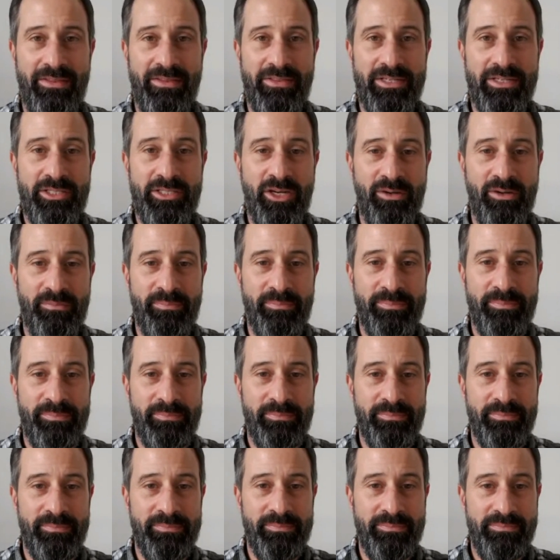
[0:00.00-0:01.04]
the top
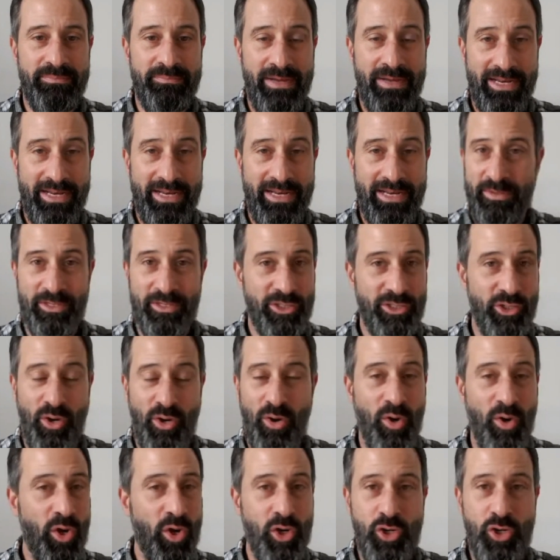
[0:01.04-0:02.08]
management's not
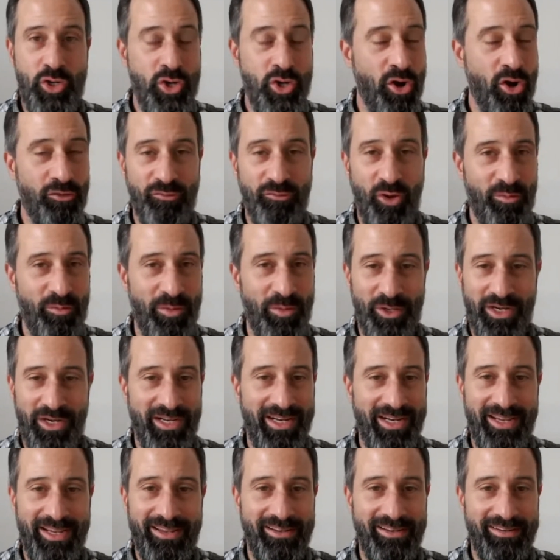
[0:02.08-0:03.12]
role modeling
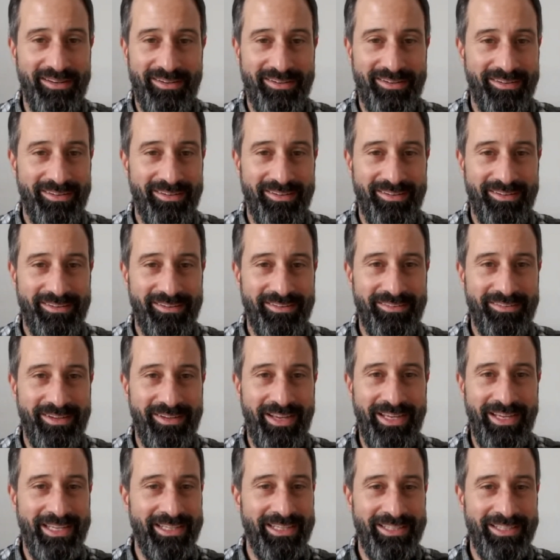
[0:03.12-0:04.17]
it,
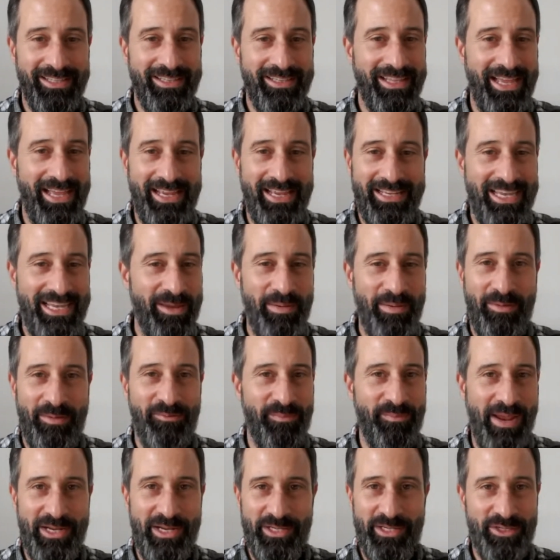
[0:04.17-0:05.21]
right? That they're keeping
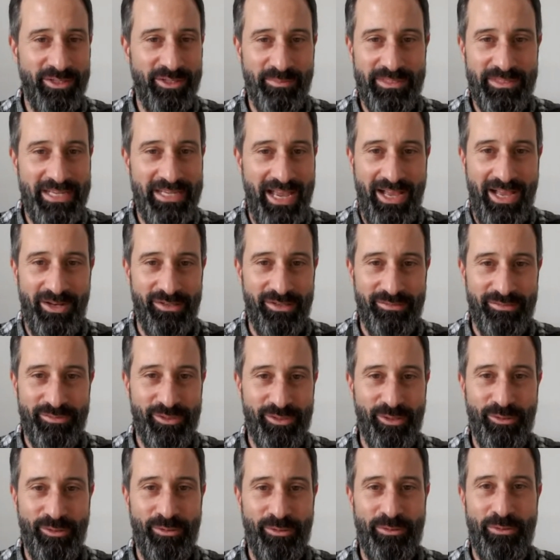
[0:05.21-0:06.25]
information to themselves,
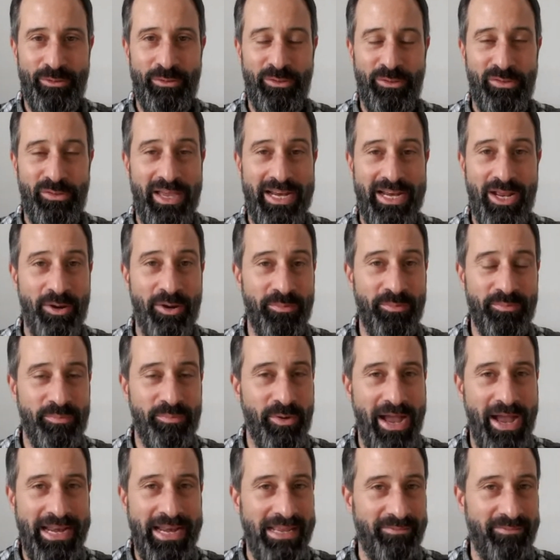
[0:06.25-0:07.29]
or they don't
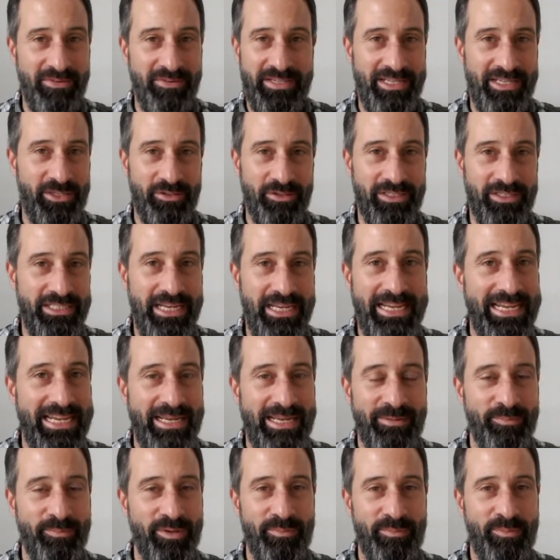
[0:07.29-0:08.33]
put any emphasis on
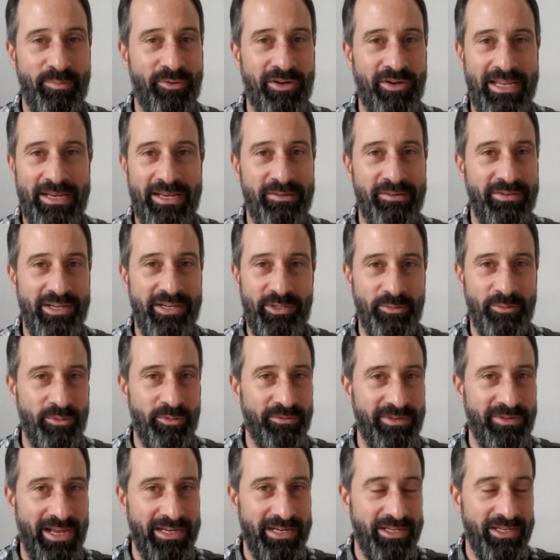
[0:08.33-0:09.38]
team, but more on individual
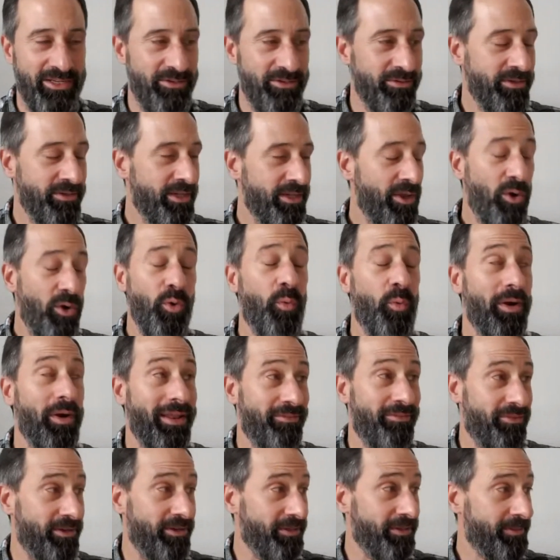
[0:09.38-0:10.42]
value or
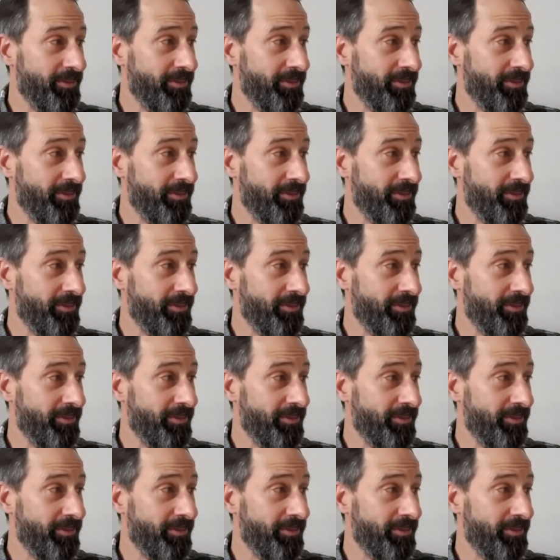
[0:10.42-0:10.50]
whatever.